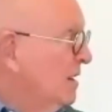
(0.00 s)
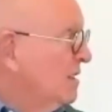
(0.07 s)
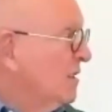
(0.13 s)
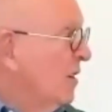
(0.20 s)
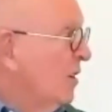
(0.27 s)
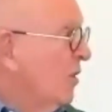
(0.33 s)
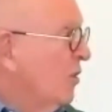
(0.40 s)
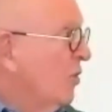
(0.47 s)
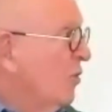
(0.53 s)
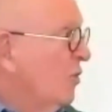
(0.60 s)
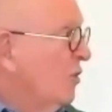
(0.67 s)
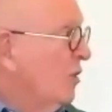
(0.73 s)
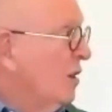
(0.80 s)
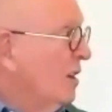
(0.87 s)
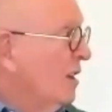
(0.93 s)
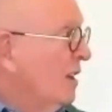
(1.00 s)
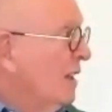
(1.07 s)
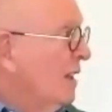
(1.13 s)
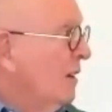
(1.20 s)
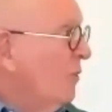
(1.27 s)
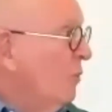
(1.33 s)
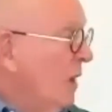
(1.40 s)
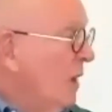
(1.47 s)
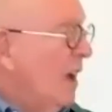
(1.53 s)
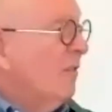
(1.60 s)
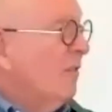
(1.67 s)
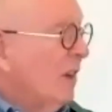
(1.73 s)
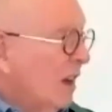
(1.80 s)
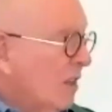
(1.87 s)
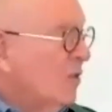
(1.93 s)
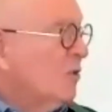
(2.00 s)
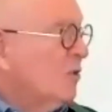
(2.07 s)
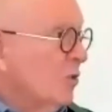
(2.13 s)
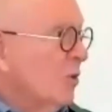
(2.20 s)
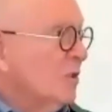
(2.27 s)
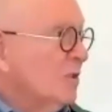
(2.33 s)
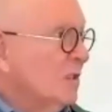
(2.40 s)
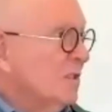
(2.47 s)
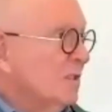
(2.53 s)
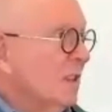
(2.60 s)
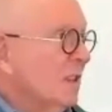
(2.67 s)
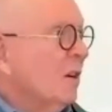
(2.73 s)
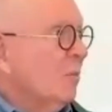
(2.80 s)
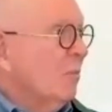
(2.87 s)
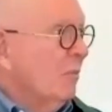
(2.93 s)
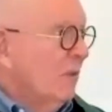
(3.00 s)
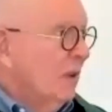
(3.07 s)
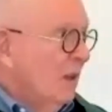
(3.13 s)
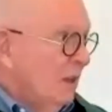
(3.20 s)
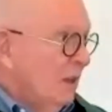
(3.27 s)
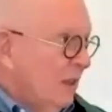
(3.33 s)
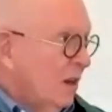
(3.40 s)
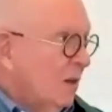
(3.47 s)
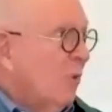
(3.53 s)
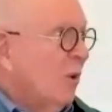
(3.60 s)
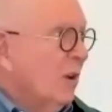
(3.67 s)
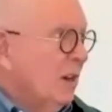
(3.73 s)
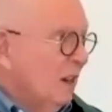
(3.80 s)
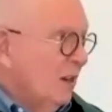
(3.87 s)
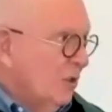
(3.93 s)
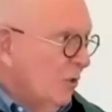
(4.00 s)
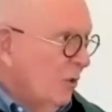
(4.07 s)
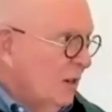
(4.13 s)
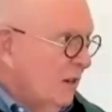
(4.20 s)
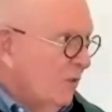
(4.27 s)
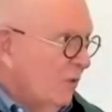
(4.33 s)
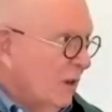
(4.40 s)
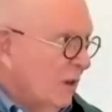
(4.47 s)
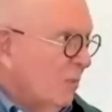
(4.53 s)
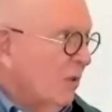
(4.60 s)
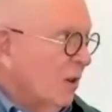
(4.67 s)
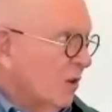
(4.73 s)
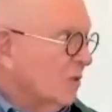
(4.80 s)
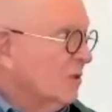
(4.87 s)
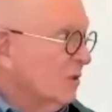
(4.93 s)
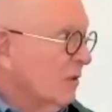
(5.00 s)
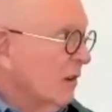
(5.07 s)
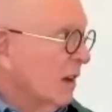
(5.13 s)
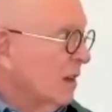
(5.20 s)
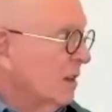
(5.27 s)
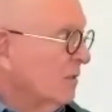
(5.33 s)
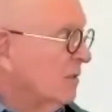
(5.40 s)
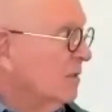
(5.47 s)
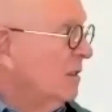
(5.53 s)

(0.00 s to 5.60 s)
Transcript: So we have other sources that are pointing to a different approach. Right?